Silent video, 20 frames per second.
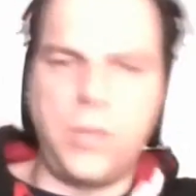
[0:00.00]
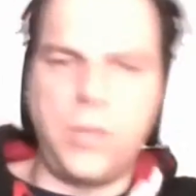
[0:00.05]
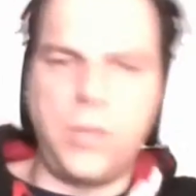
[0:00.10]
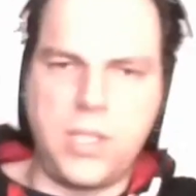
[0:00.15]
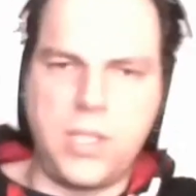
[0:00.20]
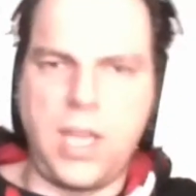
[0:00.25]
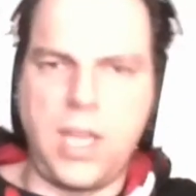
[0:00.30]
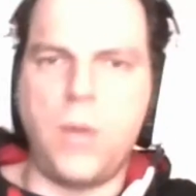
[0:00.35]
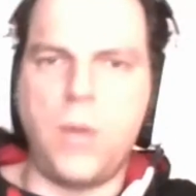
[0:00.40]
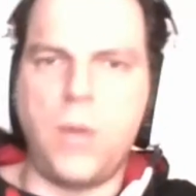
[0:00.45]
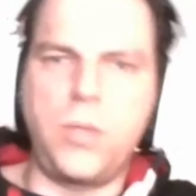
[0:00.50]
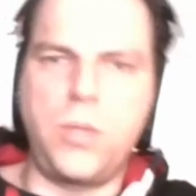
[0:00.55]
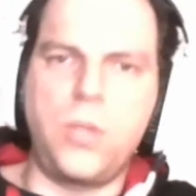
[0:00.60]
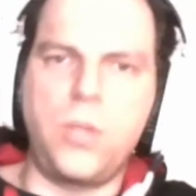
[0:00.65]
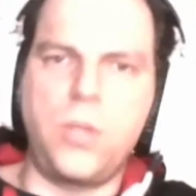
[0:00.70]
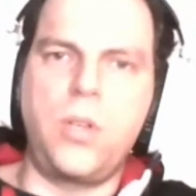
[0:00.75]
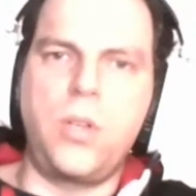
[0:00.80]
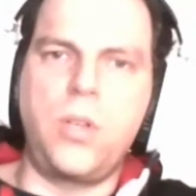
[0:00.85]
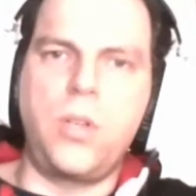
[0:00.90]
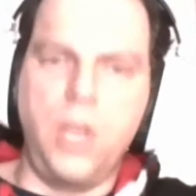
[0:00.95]
and scout
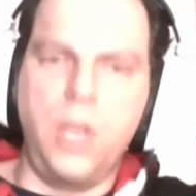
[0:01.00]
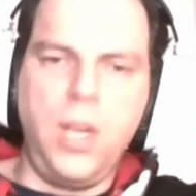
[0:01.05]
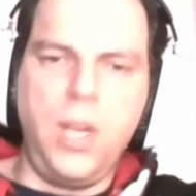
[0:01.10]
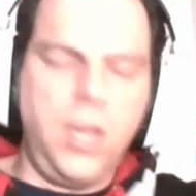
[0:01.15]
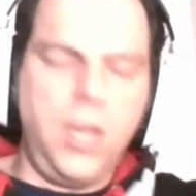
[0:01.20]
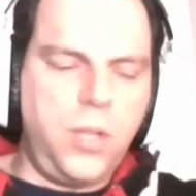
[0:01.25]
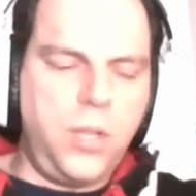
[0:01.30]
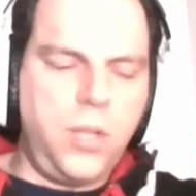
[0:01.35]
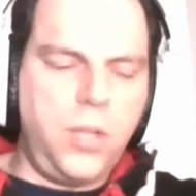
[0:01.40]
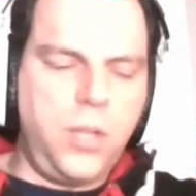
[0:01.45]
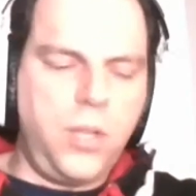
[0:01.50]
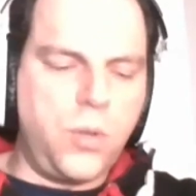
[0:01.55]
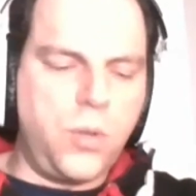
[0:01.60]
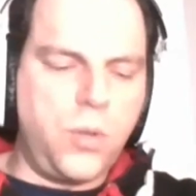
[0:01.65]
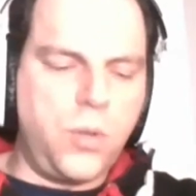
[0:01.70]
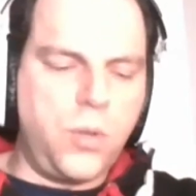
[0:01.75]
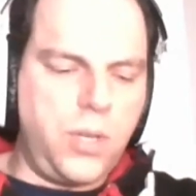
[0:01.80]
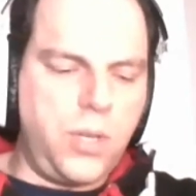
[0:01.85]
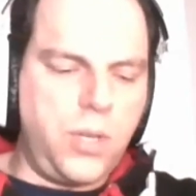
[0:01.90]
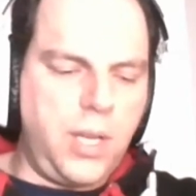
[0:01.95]
your
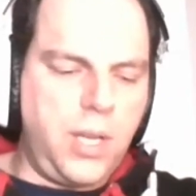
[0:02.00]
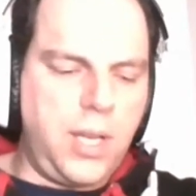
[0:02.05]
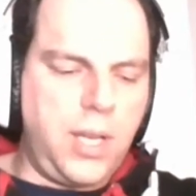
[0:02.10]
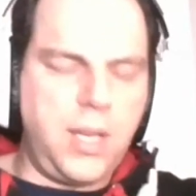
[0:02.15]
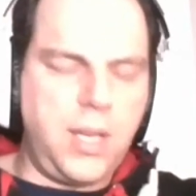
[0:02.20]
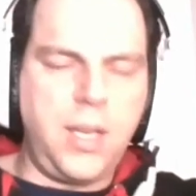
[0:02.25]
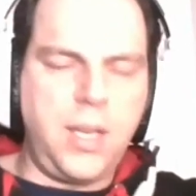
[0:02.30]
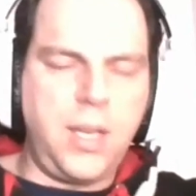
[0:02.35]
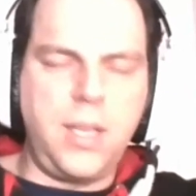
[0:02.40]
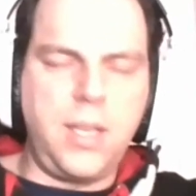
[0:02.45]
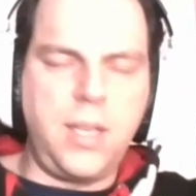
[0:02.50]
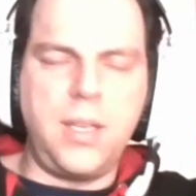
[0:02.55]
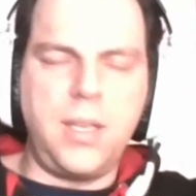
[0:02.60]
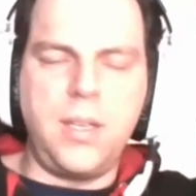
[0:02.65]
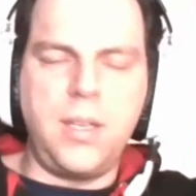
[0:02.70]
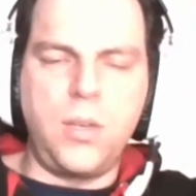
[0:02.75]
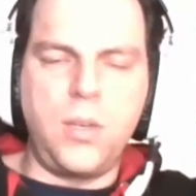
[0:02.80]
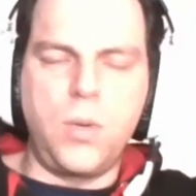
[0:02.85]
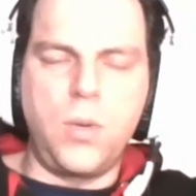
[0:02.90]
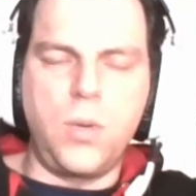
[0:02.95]
your uh,
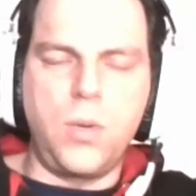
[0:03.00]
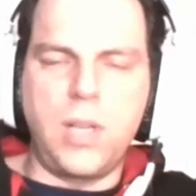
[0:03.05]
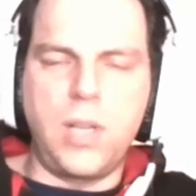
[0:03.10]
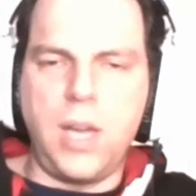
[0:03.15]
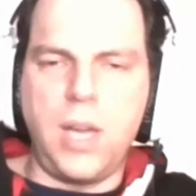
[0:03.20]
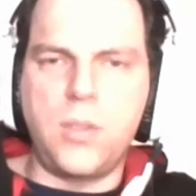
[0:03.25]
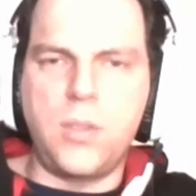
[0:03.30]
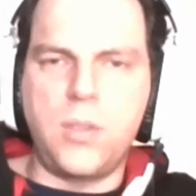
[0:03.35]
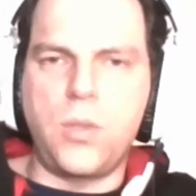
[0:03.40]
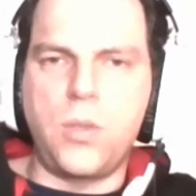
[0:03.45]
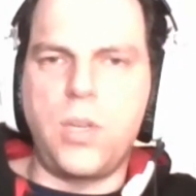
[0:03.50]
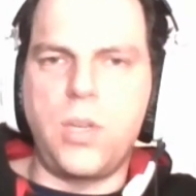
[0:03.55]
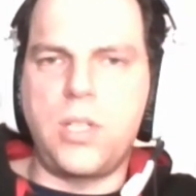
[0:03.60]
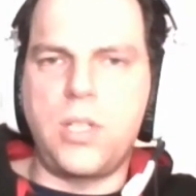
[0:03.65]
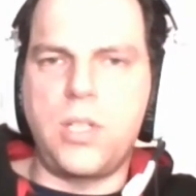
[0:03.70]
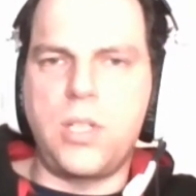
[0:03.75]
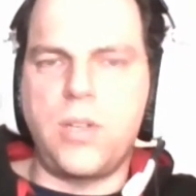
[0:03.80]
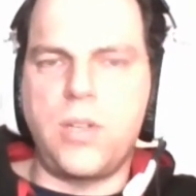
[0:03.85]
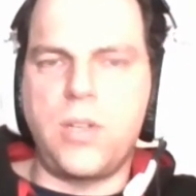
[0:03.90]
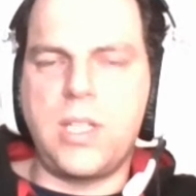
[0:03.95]
Google Cloud storage
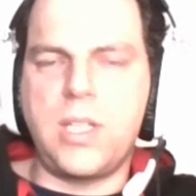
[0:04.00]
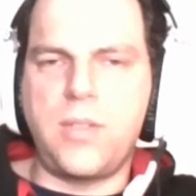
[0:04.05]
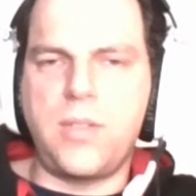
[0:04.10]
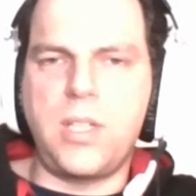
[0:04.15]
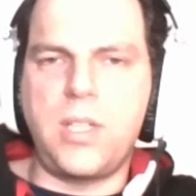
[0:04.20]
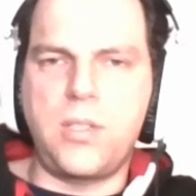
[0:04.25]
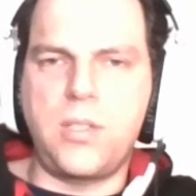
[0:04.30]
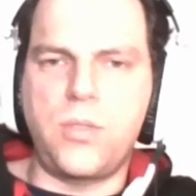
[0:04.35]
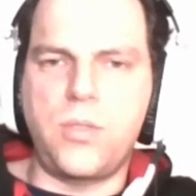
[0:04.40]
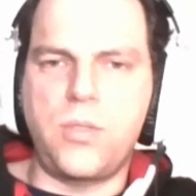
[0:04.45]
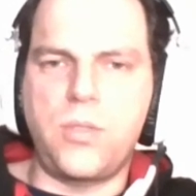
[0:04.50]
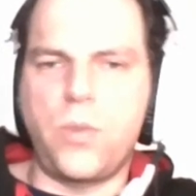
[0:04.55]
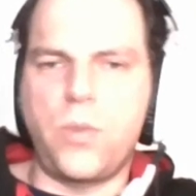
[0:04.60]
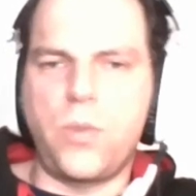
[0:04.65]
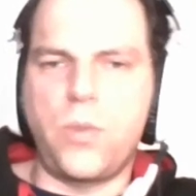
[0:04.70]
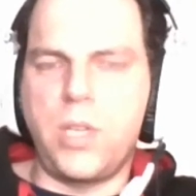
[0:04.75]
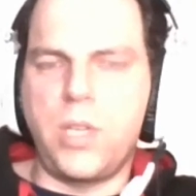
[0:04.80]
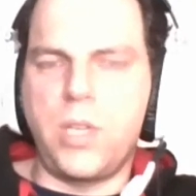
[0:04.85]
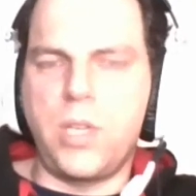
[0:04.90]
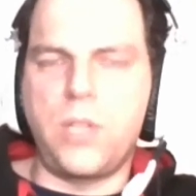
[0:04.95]
or S3
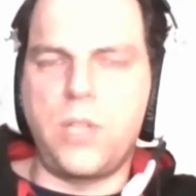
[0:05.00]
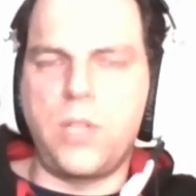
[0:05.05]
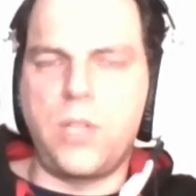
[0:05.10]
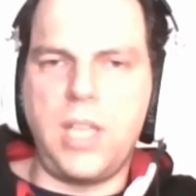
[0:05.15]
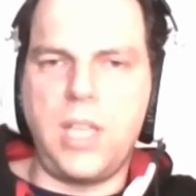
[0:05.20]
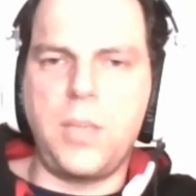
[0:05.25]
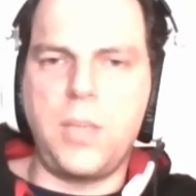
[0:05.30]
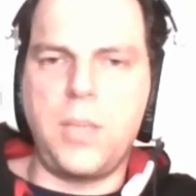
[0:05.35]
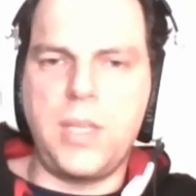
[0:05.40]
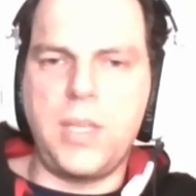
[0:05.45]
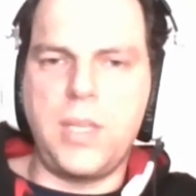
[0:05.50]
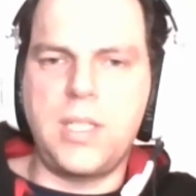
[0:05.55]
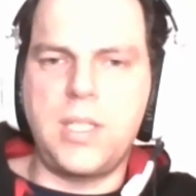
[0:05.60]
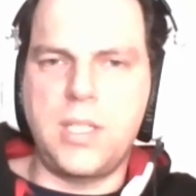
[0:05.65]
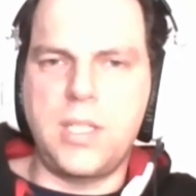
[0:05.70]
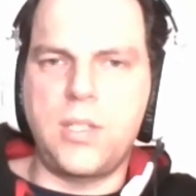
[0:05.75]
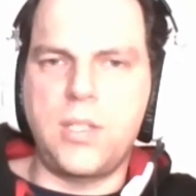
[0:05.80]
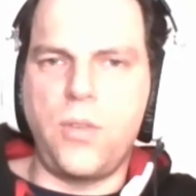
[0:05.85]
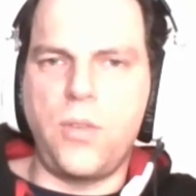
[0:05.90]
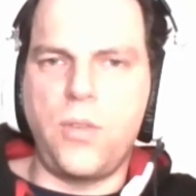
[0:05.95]
storage or databases and
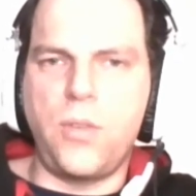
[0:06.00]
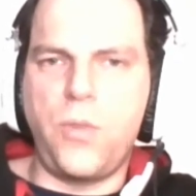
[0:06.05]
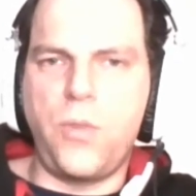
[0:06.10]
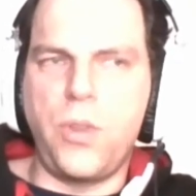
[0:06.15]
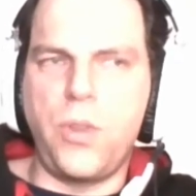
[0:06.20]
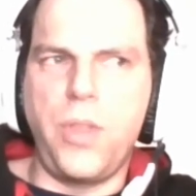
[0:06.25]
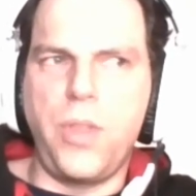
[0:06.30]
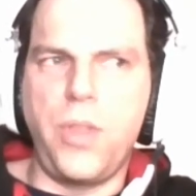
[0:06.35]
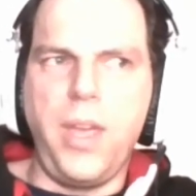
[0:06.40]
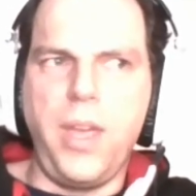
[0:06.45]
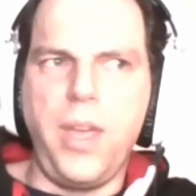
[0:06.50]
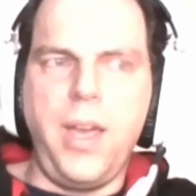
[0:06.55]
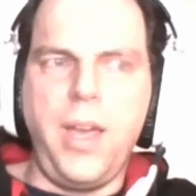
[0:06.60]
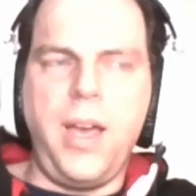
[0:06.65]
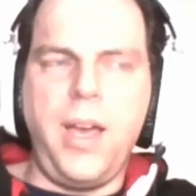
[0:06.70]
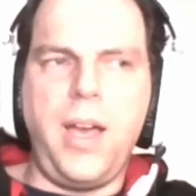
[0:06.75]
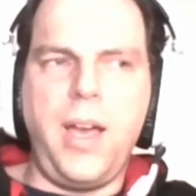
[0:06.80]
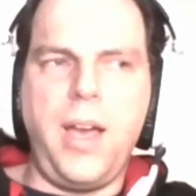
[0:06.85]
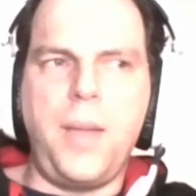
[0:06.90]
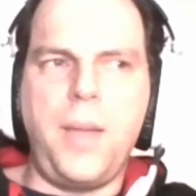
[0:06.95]
so forth.
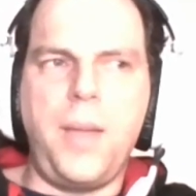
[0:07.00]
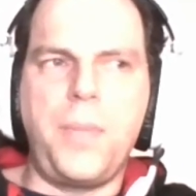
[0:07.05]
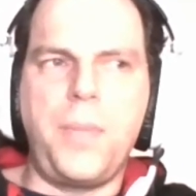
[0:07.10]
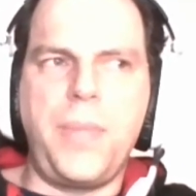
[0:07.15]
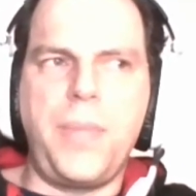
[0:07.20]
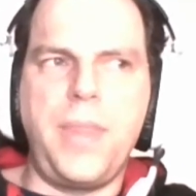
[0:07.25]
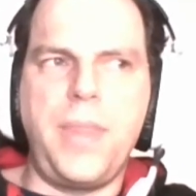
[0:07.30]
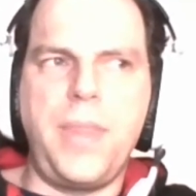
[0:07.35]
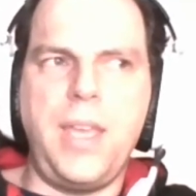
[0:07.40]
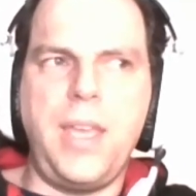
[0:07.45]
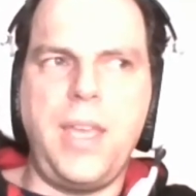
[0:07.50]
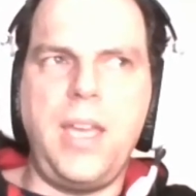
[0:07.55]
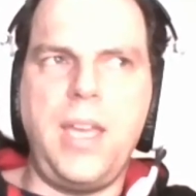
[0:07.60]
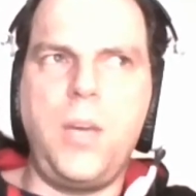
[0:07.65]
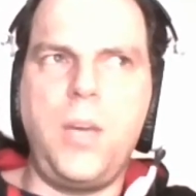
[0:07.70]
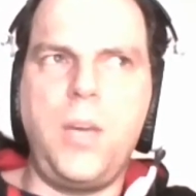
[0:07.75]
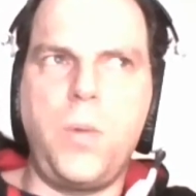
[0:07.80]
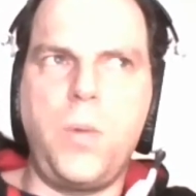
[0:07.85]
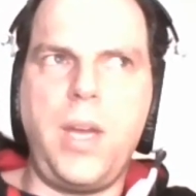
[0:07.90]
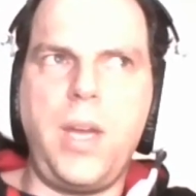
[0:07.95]
Um, in
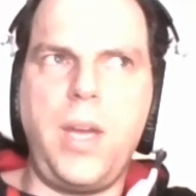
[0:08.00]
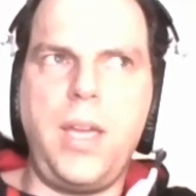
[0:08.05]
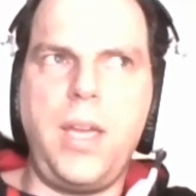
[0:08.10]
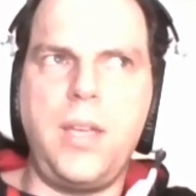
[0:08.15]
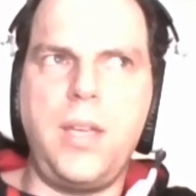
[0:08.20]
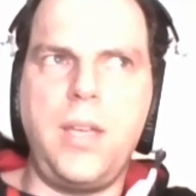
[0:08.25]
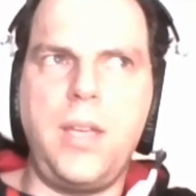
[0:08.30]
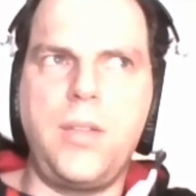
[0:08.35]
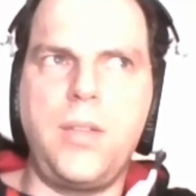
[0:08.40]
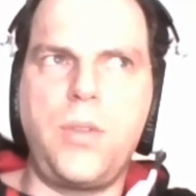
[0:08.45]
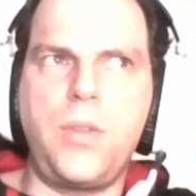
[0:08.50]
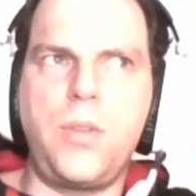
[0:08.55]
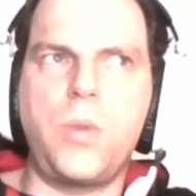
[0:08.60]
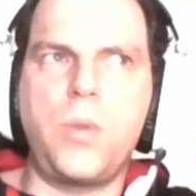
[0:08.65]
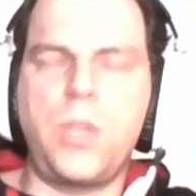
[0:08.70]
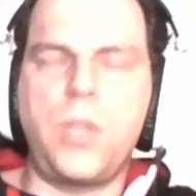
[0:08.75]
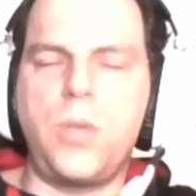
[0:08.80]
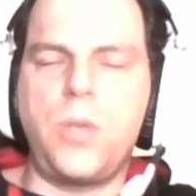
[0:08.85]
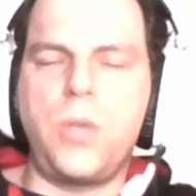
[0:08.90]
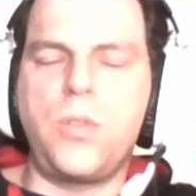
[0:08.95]
a way, those
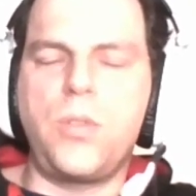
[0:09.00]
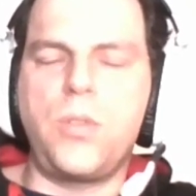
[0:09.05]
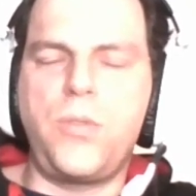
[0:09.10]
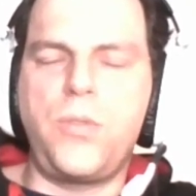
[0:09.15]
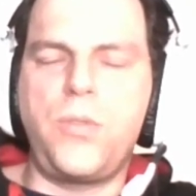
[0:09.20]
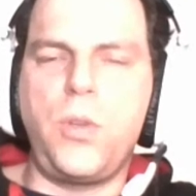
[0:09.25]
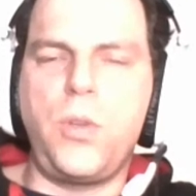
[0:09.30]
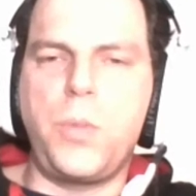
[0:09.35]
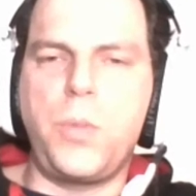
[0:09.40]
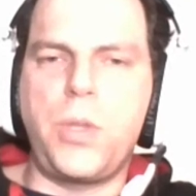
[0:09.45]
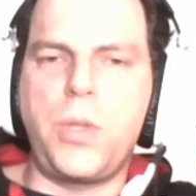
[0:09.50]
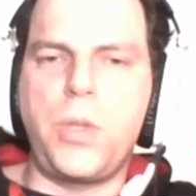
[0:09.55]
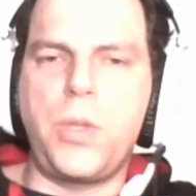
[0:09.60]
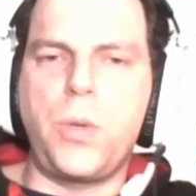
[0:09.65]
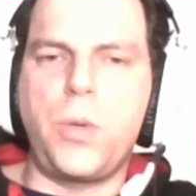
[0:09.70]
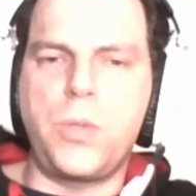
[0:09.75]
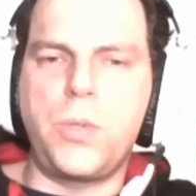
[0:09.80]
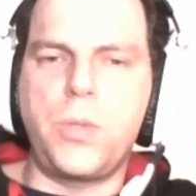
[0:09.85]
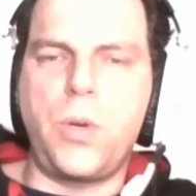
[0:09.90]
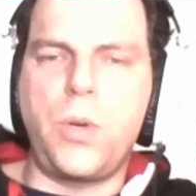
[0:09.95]
are useful, but
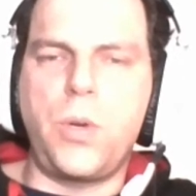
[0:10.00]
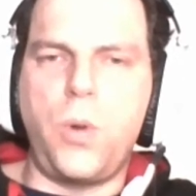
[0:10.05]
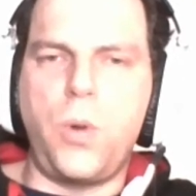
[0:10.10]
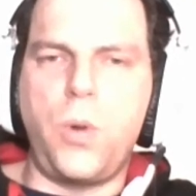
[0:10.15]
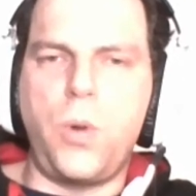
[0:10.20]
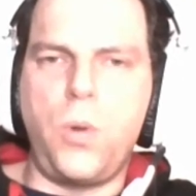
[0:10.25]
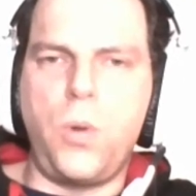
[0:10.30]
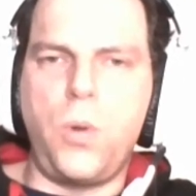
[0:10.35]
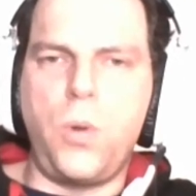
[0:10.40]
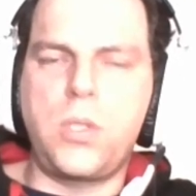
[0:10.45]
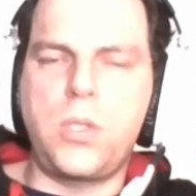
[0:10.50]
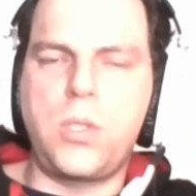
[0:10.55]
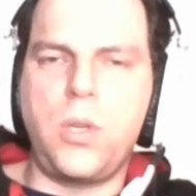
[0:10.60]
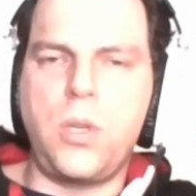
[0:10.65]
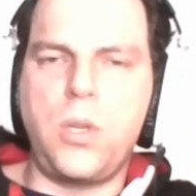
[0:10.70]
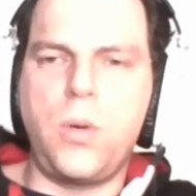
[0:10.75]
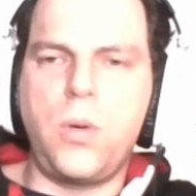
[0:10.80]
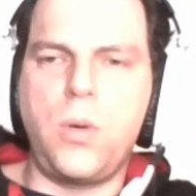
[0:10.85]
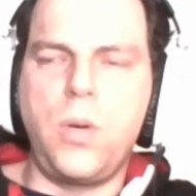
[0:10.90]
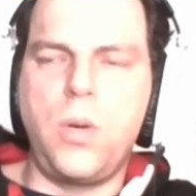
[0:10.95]
those are
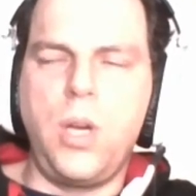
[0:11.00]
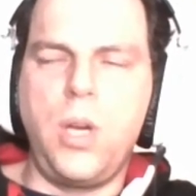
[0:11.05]
also